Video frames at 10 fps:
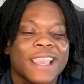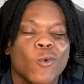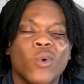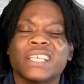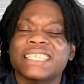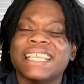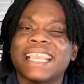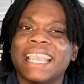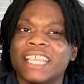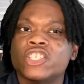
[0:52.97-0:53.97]
was
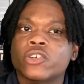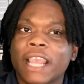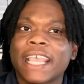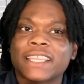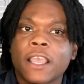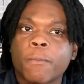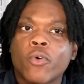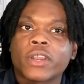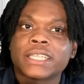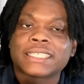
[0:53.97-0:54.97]
he injured at that
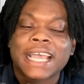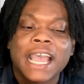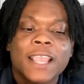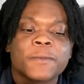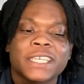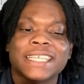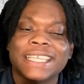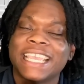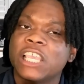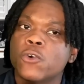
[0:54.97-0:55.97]
point in time? Did
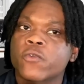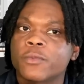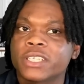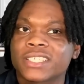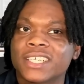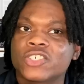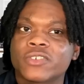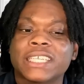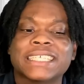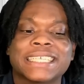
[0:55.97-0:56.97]
he heal from this
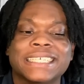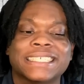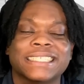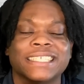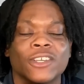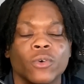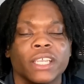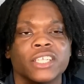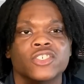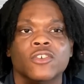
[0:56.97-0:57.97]
injury? Is he still
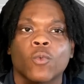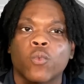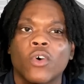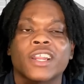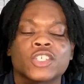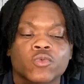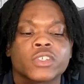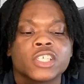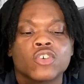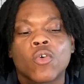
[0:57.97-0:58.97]
injured? What is
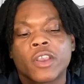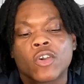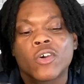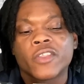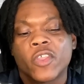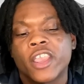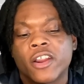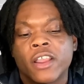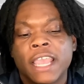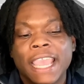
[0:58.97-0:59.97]
really going on
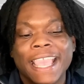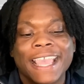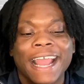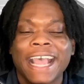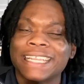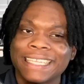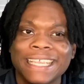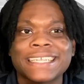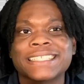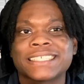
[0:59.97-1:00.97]
there? And I
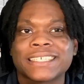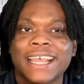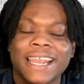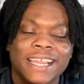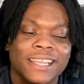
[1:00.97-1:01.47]
digged into that and